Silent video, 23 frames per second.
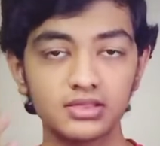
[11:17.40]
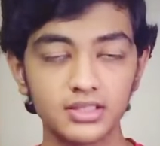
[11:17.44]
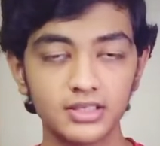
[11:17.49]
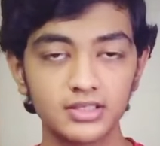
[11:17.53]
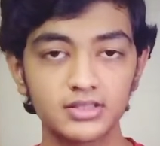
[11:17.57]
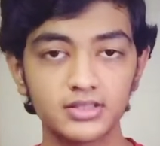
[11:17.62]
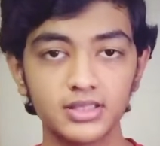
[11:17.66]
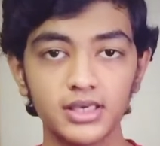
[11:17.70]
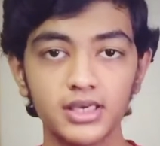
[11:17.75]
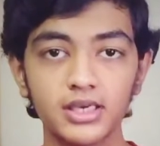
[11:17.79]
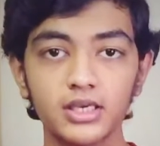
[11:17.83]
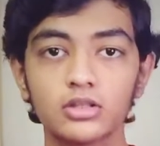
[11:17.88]

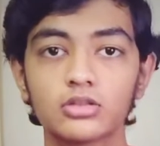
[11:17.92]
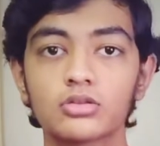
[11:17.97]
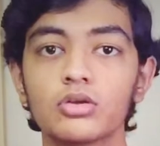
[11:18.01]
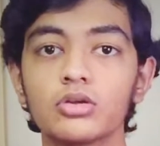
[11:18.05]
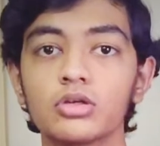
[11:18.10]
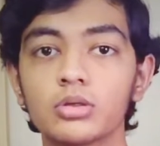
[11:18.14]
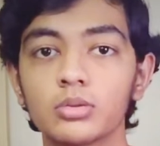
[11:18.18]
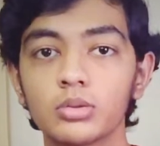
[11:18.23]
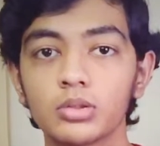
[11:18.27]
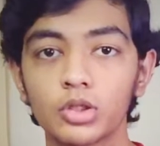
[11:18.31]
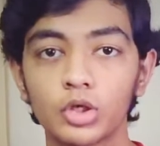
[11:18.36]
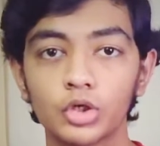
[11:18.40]
6a is
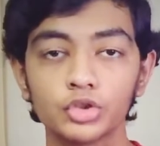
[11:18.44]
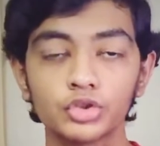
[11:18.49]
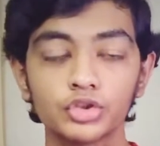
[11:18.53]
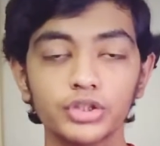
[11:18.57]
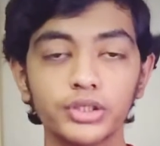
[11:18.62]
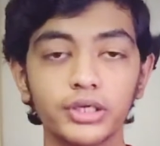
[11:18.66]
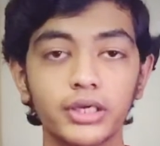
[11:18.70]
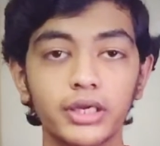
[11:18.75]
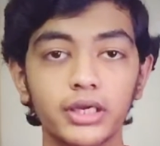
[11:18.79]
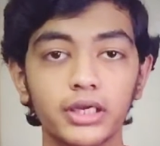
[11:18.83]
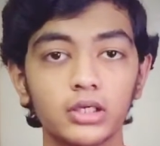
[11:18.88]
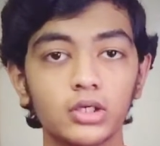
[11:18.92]
going to be launching,
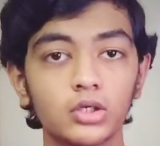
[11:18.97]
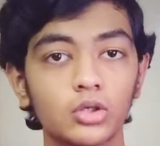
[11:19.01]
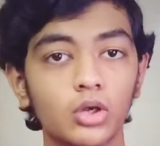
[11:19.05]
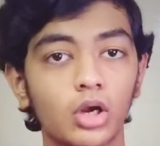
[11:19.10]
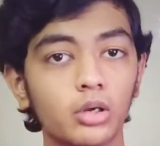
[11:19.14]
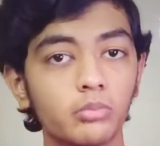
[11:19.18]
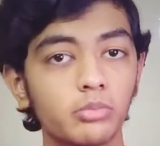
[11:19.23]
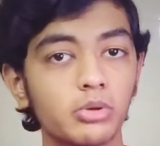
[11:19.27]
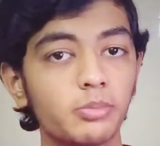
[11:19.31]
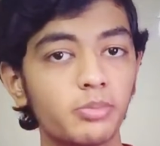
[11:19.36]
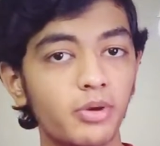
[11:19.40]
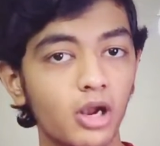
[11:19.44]
and it's
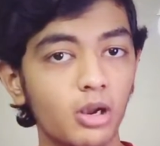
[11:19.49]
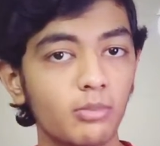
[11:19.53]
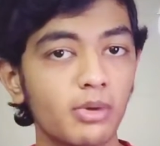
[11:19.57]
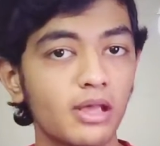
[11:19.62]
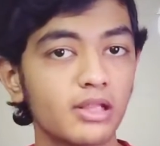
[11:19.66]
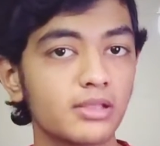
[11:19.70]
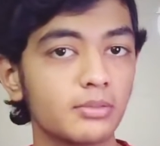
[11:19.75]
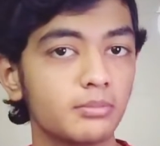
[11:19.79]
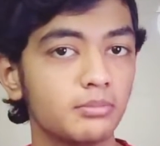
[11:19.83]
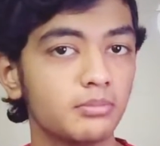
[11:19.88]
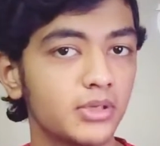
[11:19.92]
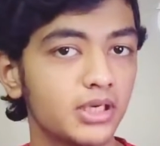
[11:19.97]
going to be powered by
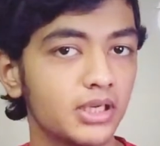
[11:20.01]
the